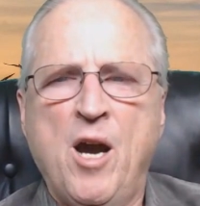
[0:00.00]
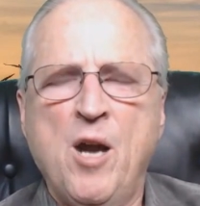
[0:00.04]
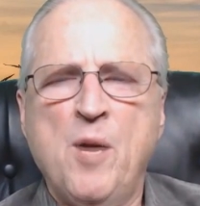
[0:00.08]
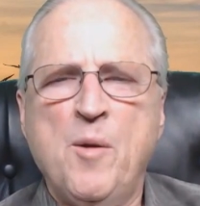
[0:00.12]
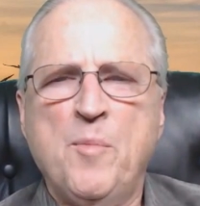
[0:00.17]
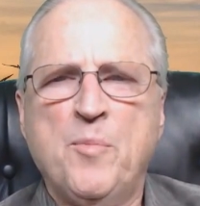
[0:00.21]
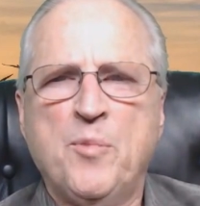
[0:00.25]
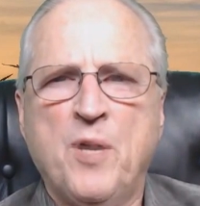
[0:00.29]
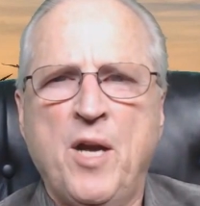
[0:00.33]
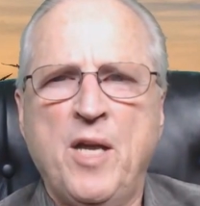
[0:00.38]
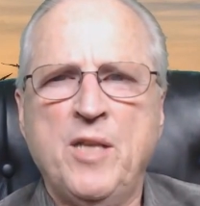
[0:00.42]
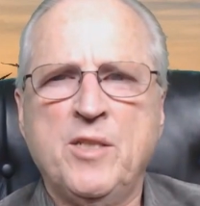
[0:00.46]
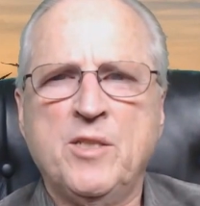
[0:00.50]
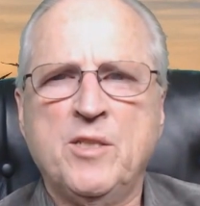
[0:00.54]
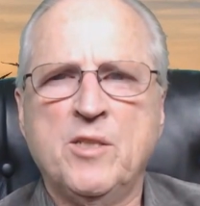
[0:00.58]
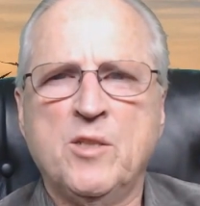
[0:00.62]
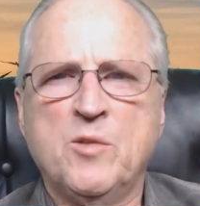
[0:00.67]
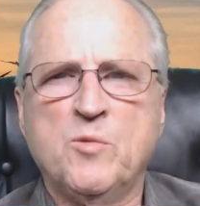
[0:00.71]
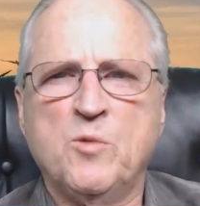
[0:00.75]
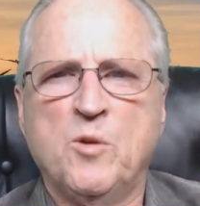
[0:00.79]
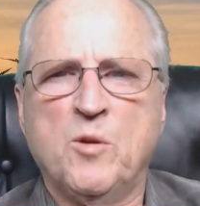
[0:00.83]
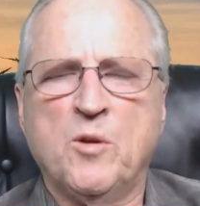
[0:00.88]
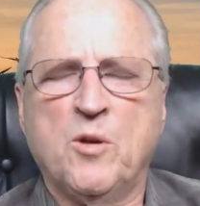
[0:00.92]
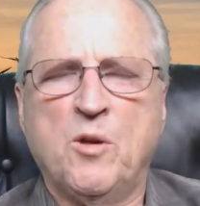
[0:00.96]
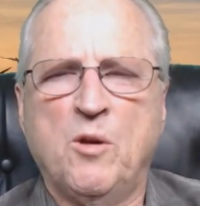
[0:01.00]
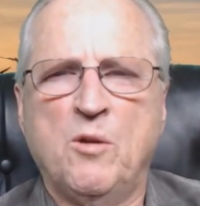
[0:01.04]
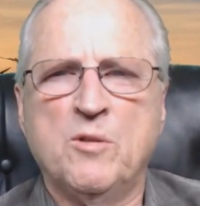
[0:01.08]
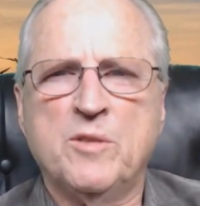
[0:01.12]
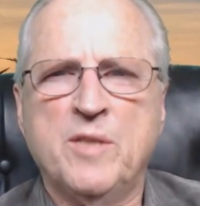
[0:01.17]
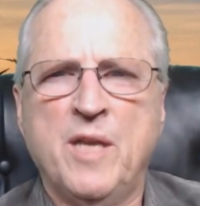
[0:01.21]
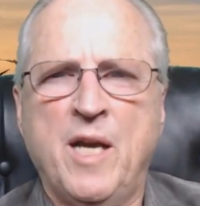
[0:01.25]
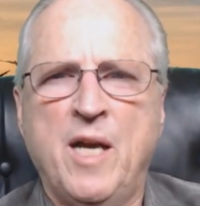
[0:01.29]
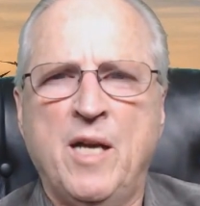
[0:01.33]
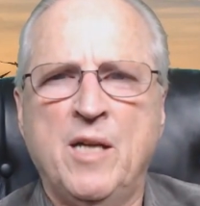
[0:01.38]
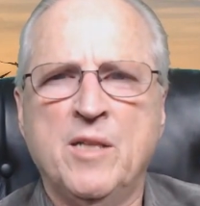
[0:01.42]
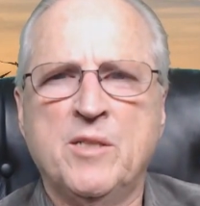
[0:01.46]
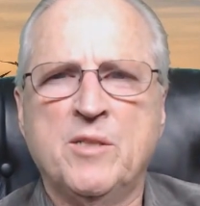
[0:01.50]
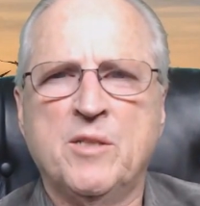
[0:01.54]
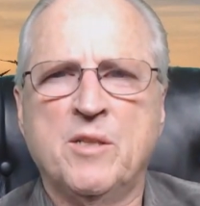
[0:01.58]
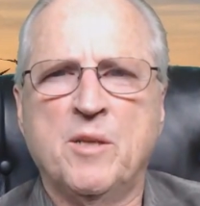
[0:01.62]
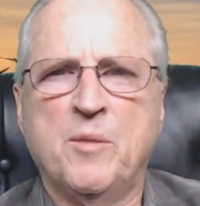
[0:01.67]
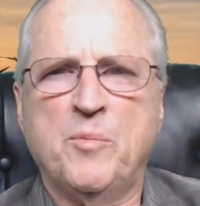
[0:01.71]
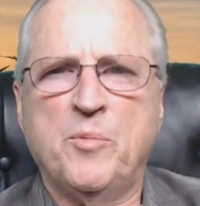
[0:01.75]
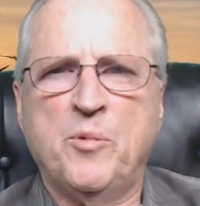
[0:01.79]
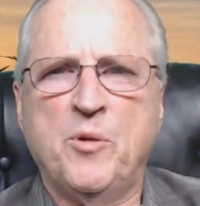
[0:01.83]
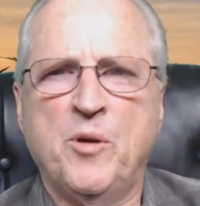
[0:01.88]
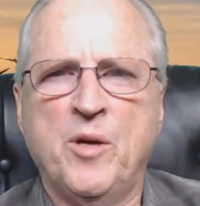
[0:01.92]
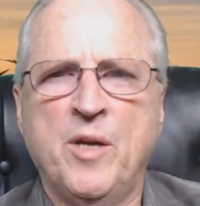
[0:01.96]
our prices will go down to
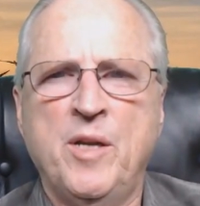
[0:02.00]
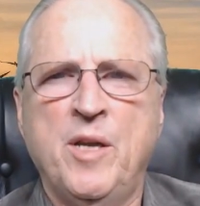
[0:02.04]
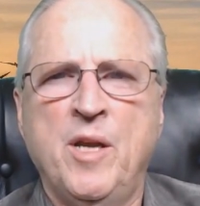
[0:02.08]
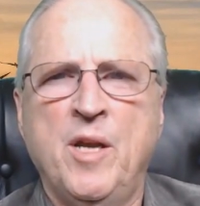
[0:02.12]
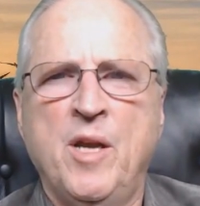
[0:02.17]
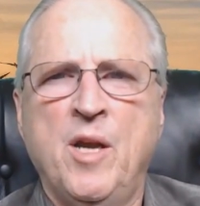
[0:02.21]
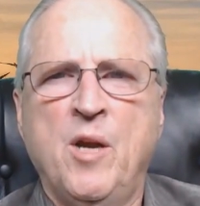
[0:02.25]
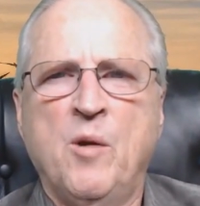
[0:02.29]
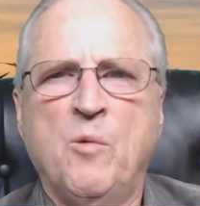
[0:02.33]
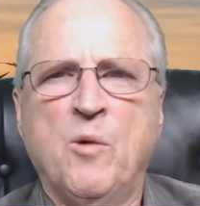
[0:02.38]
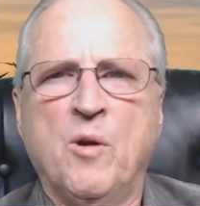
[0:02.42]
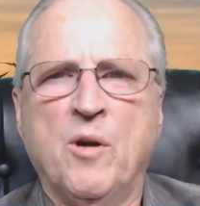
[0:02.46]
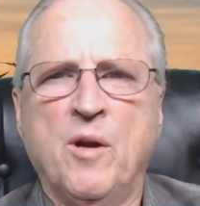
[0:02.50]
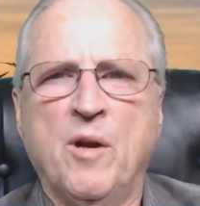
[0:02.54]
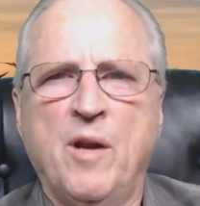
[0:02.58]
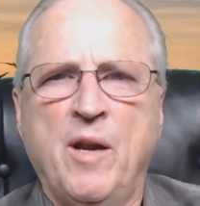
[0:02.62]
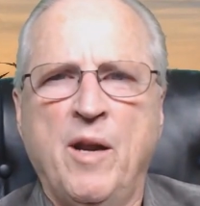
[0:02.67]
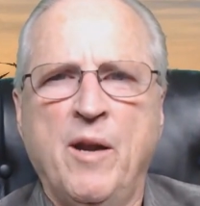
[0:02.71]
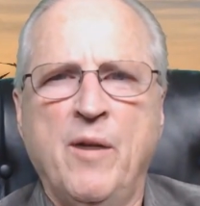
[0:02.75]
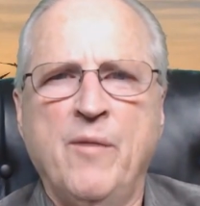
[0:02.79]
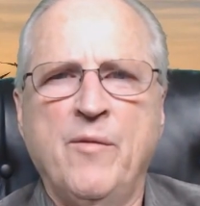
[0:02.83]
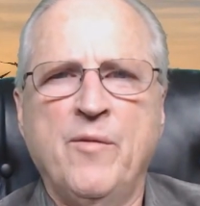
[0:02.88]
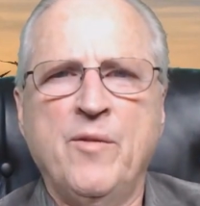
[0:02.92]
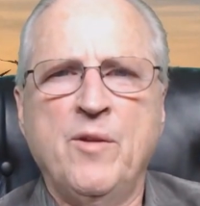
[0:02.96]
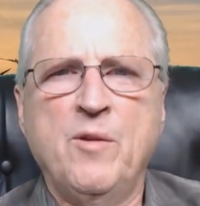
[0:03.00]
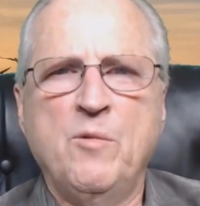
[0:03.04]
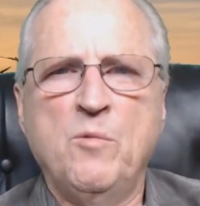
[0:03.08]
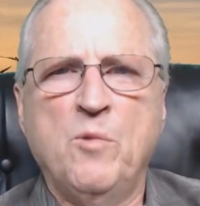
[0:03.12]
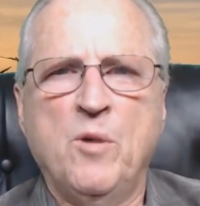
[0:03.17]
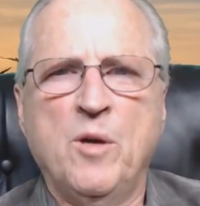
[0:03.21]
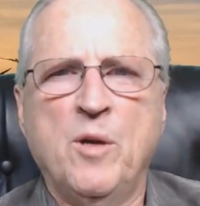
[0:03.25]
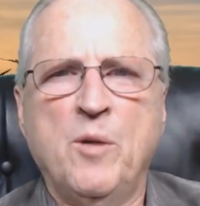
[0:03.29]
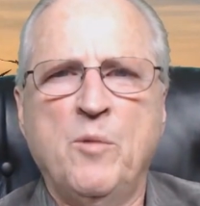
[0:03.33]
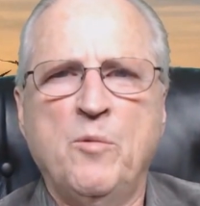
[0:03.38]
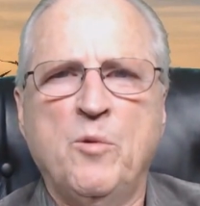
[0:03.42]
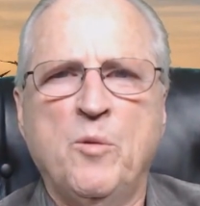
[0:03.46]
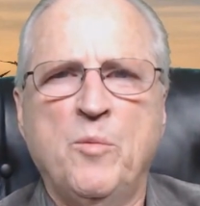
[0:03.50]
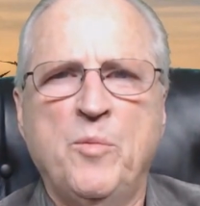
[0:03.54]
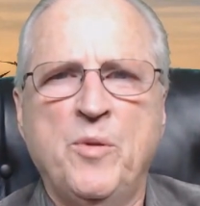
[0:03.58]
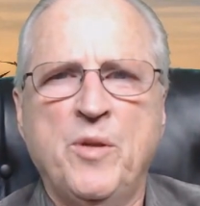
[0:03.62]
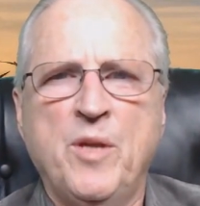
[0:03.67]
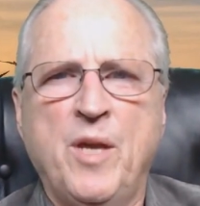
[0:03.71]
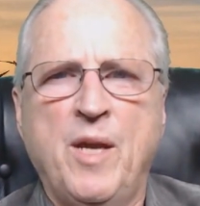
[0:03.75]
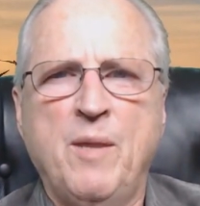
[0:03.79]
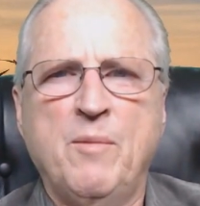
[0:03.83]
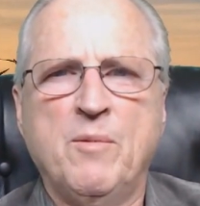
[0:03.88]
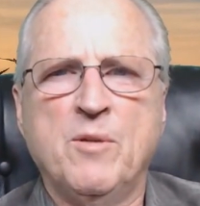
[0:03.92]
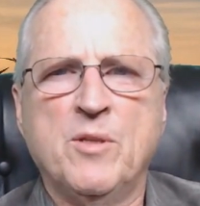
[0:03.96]
the point where everyone will
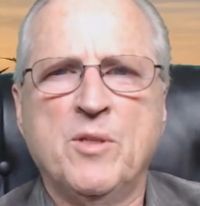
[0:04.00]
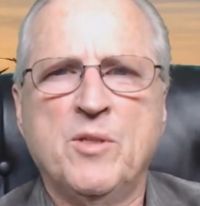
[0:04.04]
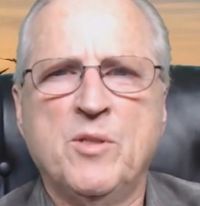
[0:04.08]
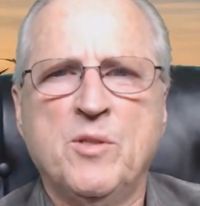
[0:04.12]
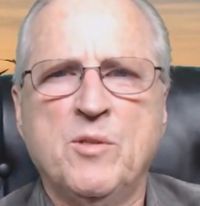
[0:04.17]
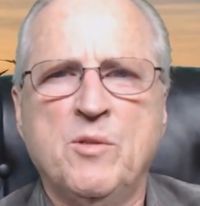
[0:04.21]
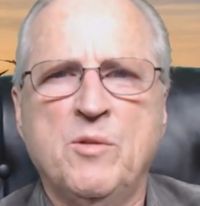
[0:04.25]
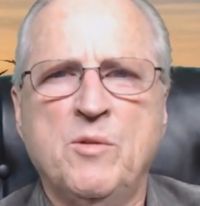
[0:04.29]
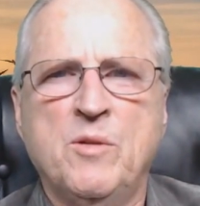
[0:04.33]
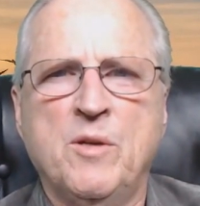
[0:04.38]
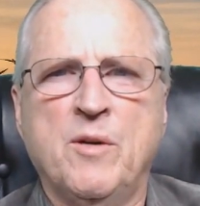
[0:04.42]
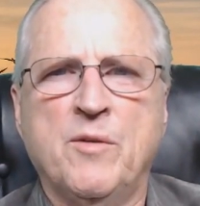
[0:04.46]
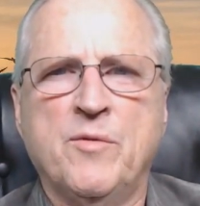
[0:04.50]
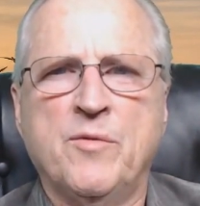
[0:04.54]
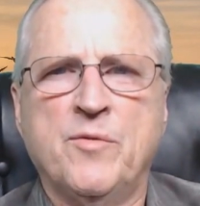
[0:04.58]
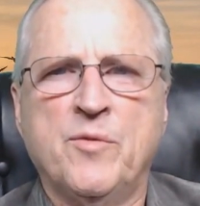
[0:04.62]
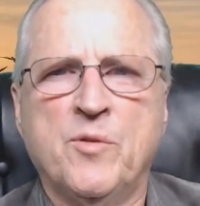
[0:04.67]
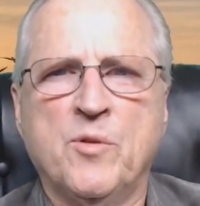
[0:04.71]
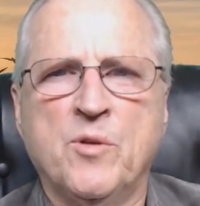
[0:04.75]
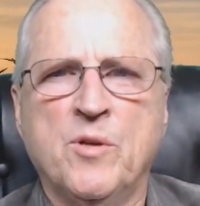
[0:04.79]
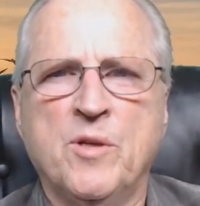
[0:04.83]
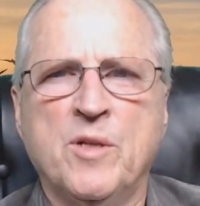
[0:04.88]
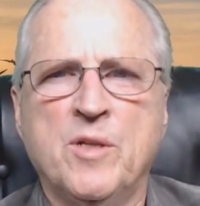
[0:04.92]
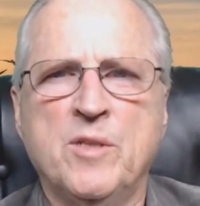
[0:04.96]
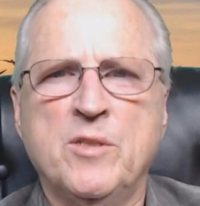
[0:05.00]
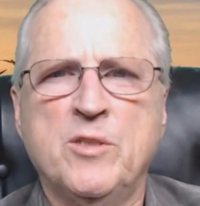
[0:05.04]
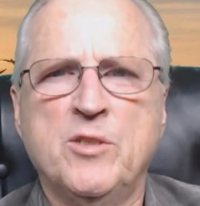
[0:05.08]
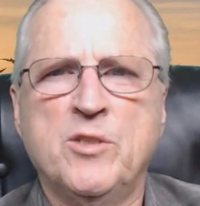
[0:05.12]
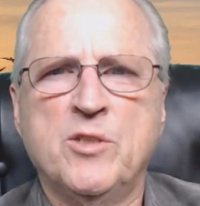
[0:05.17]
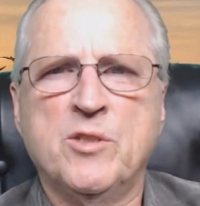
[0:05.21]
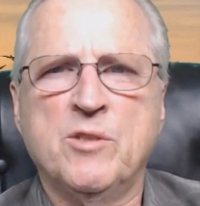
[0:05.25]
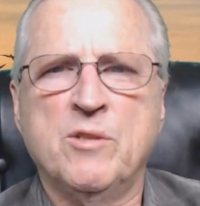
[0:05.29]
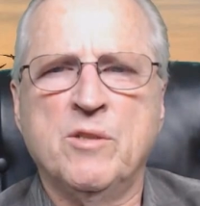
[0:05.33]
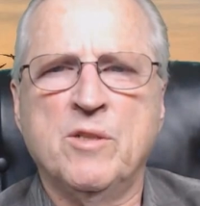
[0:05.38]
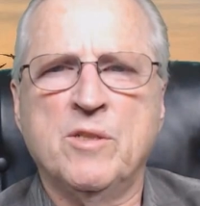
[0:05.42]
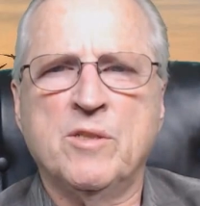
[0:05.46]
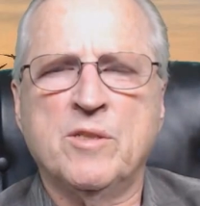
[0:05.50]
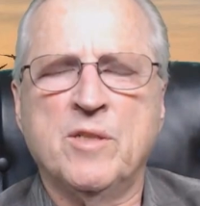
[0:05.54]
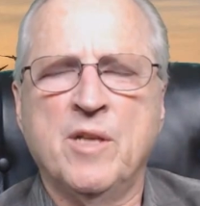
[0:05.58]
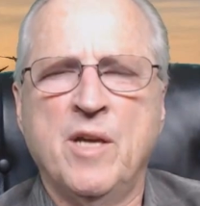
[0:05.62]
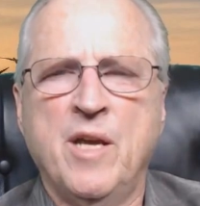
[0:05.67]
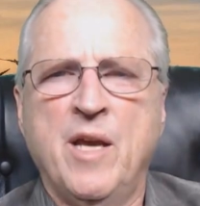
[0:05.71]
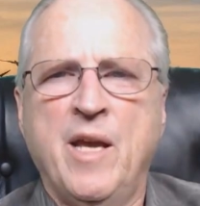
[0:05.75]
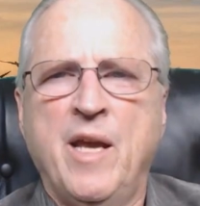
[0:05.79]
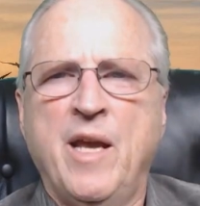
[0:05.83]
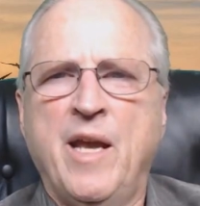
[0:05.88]
be able to afford insurance.